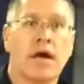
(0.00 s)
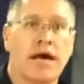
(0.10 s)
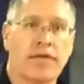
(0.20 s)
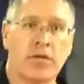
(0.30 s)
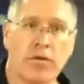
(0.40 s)

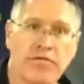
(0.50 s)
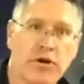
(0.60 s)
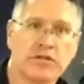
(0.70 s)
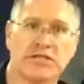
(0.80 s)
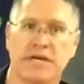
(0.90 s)
And then
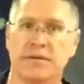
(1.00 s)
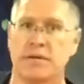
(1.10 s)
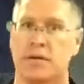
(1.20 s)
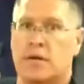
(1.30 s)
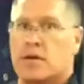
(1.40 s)
reverse it,
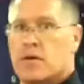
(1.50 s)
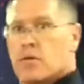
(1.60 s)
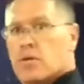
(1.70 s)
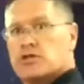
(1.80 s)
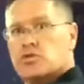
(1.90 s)

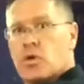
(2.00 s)
wrist